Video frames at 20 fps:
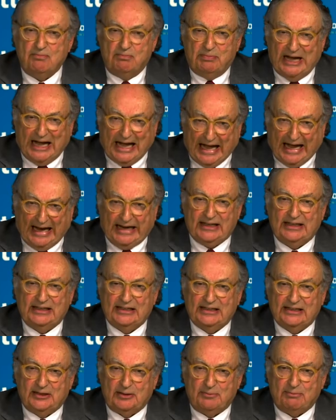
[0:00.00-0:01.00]
back
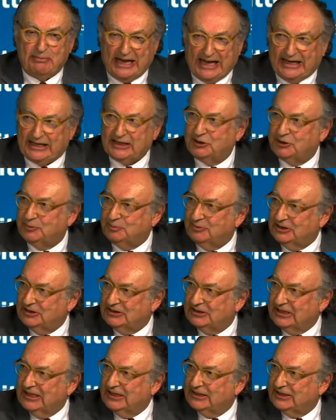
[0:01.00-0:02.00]
to
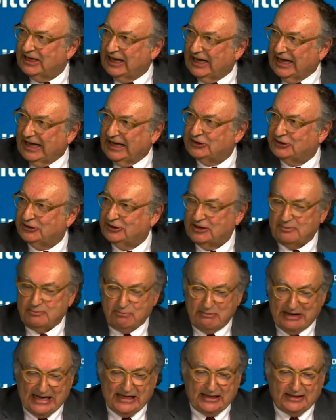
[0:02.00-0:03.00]
management to actually
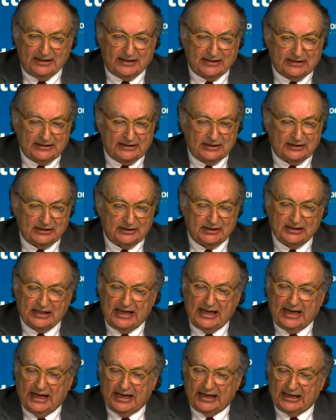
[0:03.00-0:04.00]
make the decisions
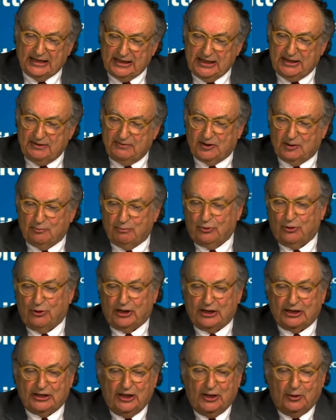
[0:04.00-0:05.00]
and leave the
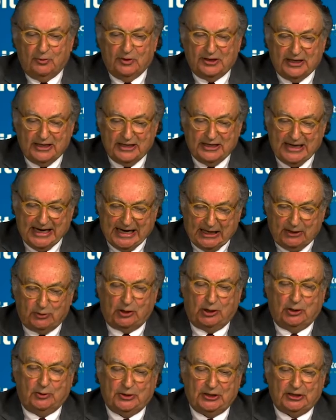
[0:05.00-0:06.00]
board with a
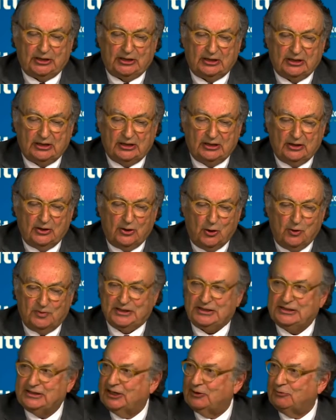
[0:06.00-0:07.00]
narrower
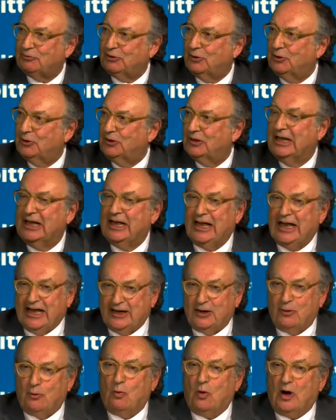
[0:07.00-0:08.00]
oversight role
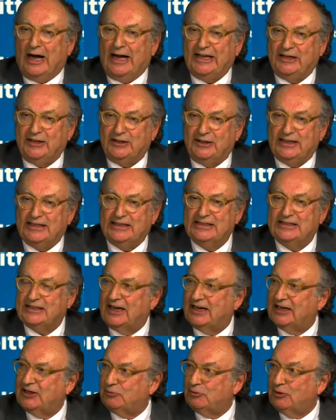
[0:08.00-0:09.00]
and a wider
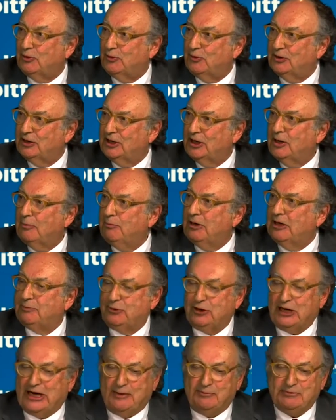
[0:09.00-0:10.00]
insight role. That's, uh, but
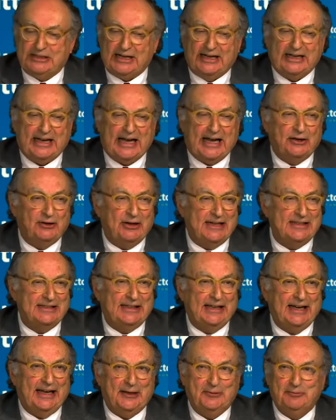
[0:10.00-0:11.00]
perhaps I digress
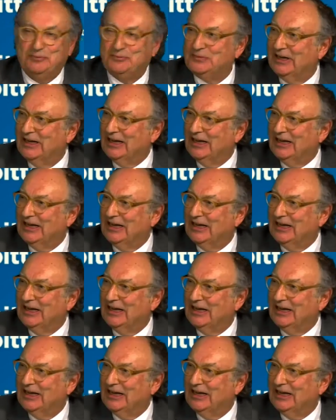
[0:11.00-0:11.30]
uh, again. quite